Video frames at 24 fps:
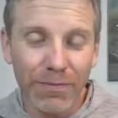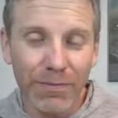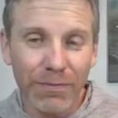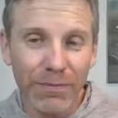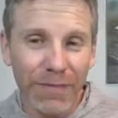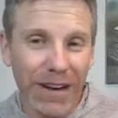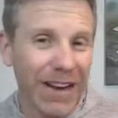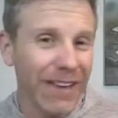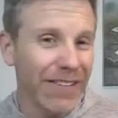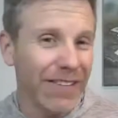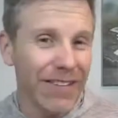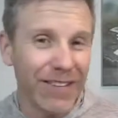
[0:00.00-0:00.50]

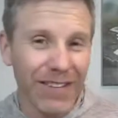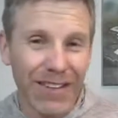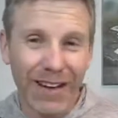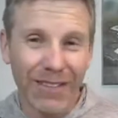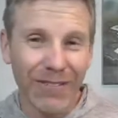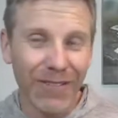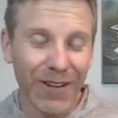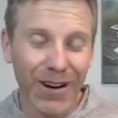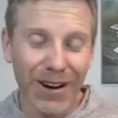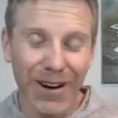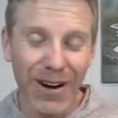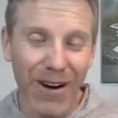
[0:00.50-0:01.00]
man,
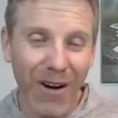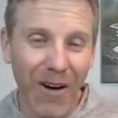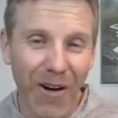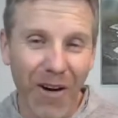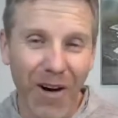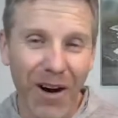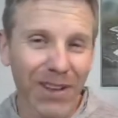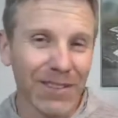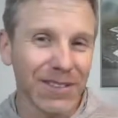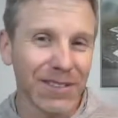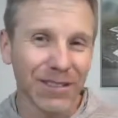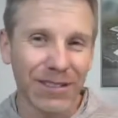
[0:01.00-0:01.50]
that what an
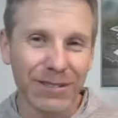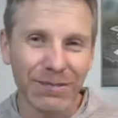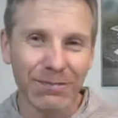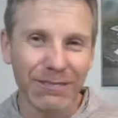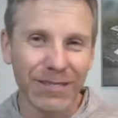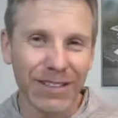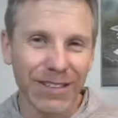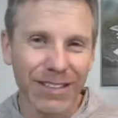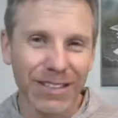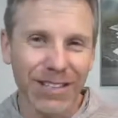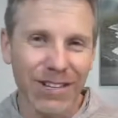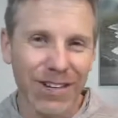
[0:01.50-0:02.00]

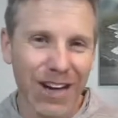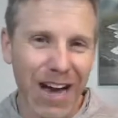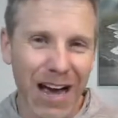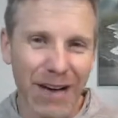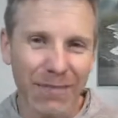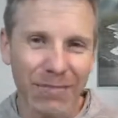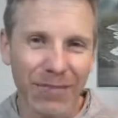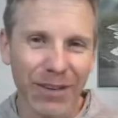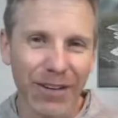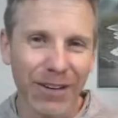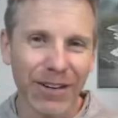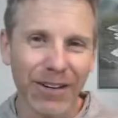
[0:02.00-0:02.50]
awesome
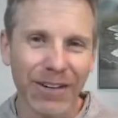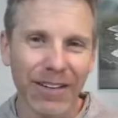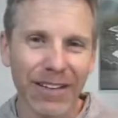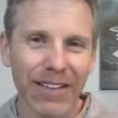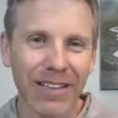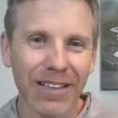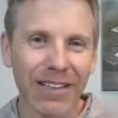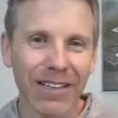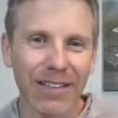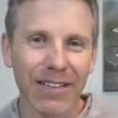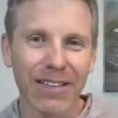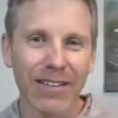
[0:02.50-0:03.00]
chapter
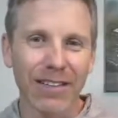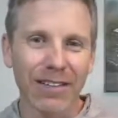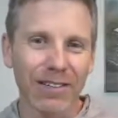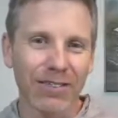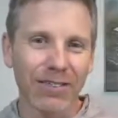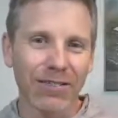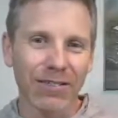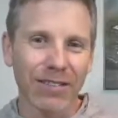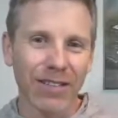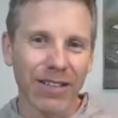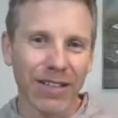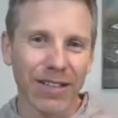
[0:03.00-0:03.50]

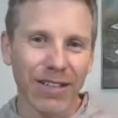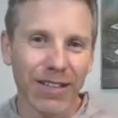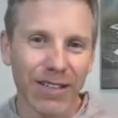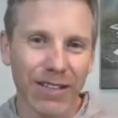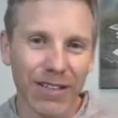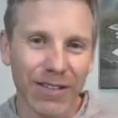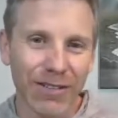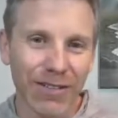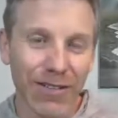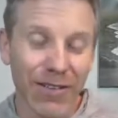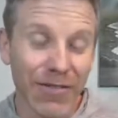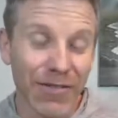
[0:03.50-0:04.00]
of
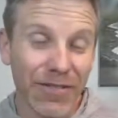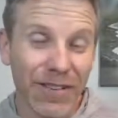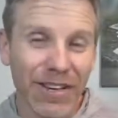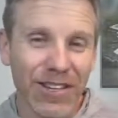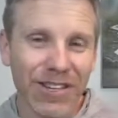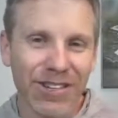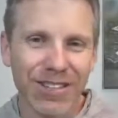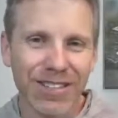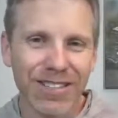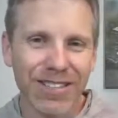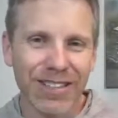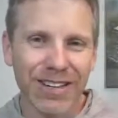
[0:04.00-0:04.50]

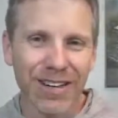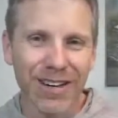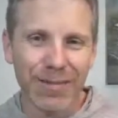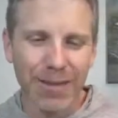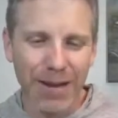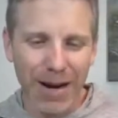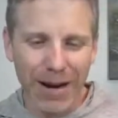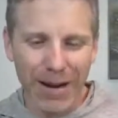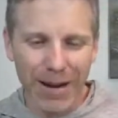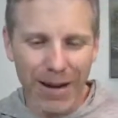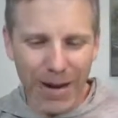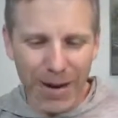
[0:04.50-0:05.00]
Ephesians here
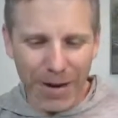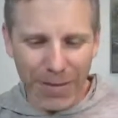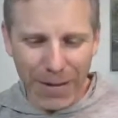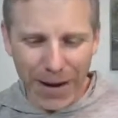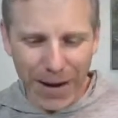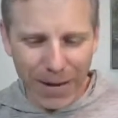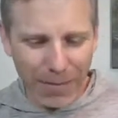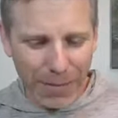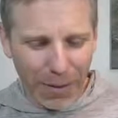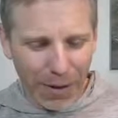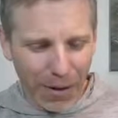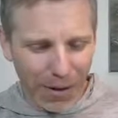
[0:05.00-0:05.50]

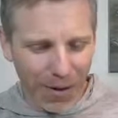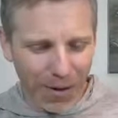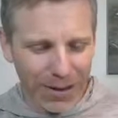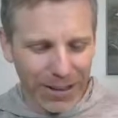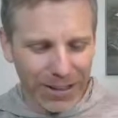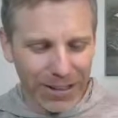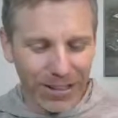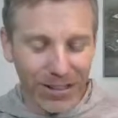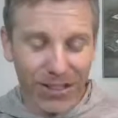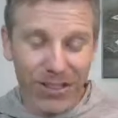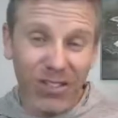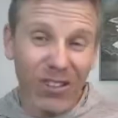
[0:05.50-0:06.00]
by Paul. And
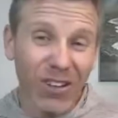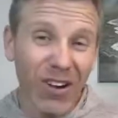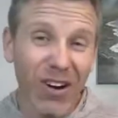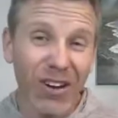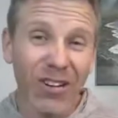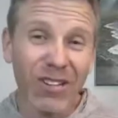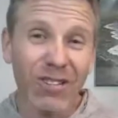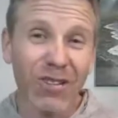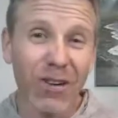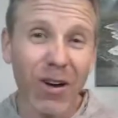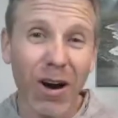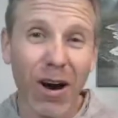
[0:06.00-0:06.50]
it
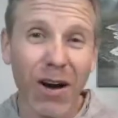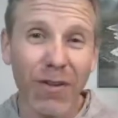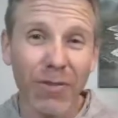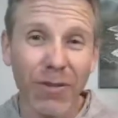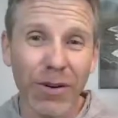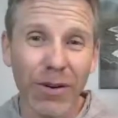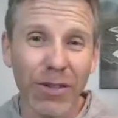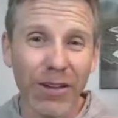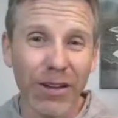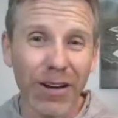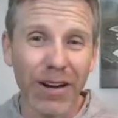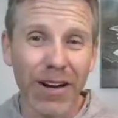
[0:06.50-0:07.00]
starts off
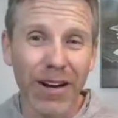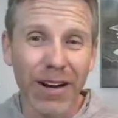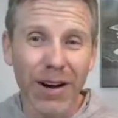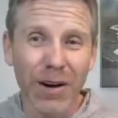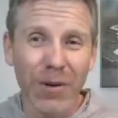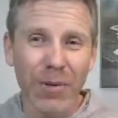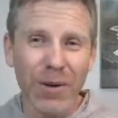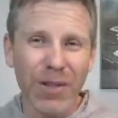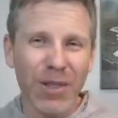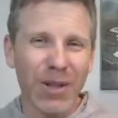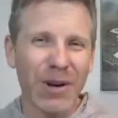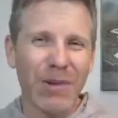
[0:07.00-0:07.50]
with an
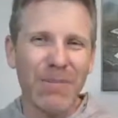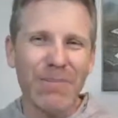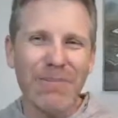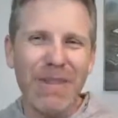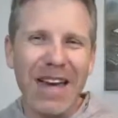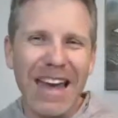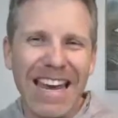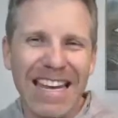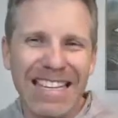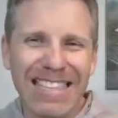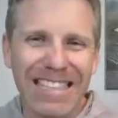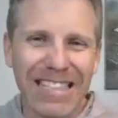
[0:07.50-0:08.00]

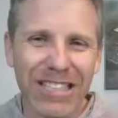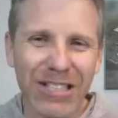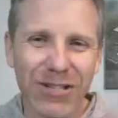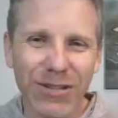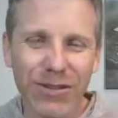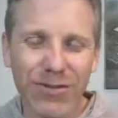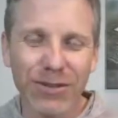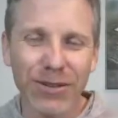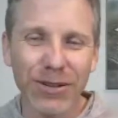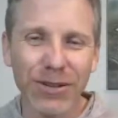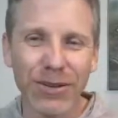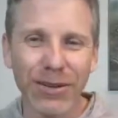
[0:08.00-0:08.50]
amazing
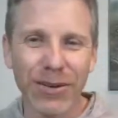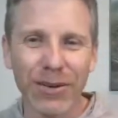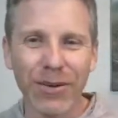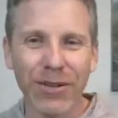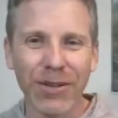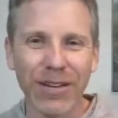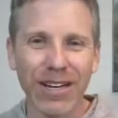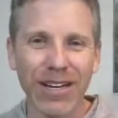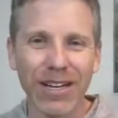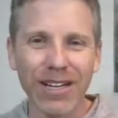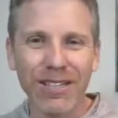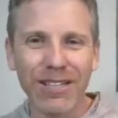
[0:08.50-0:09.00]
truth
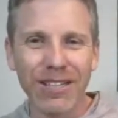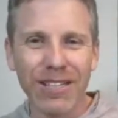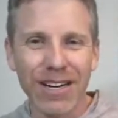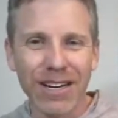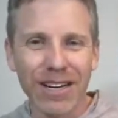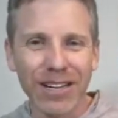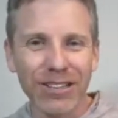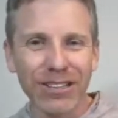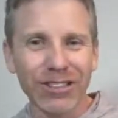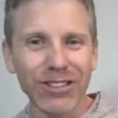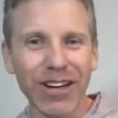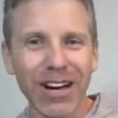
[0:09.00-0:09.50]
that he's
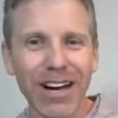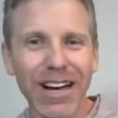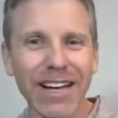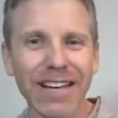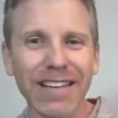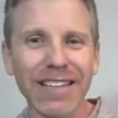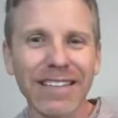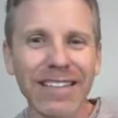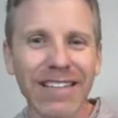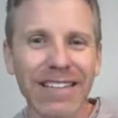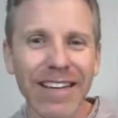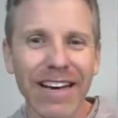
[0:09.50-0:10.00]

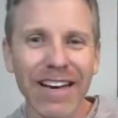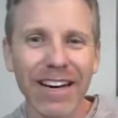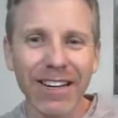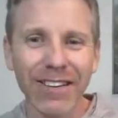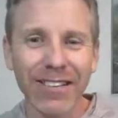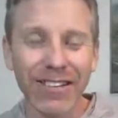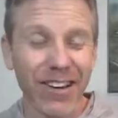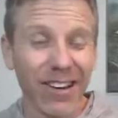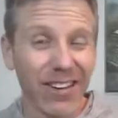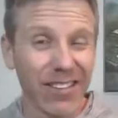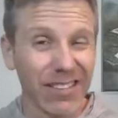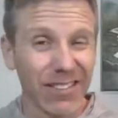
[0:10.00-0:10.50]
trying to get
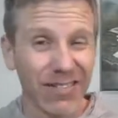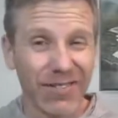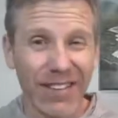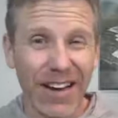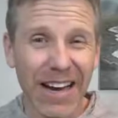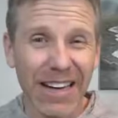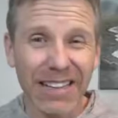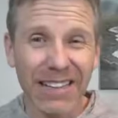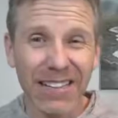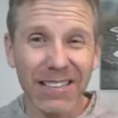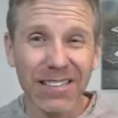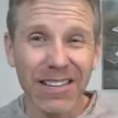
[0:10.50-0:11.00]
across. In
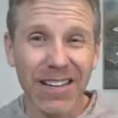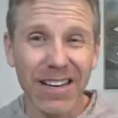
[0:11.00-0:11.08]
fact, he's